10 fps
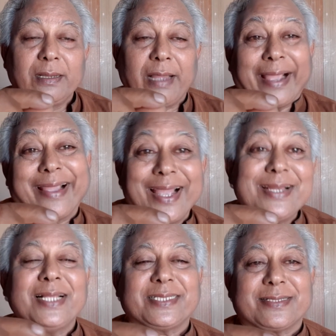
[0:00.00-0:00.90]

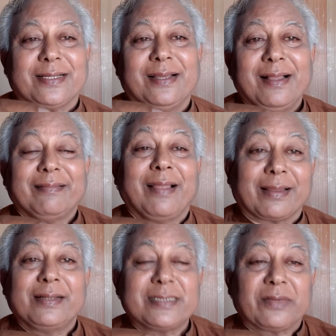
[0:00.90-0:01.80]
against the
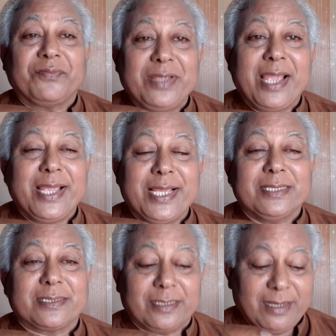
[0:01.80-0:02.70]
occurrence of A is